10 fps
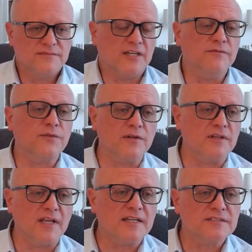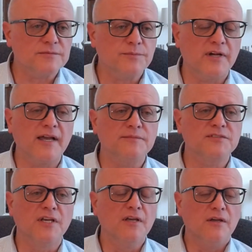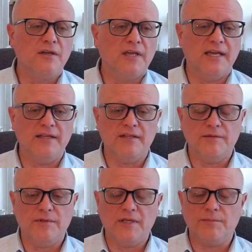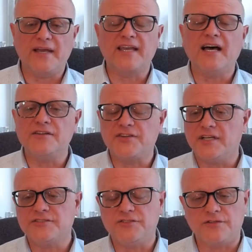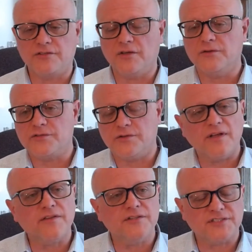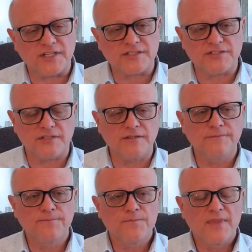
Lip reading: 10 foot less, perhaps. And by contrast, you could go to another section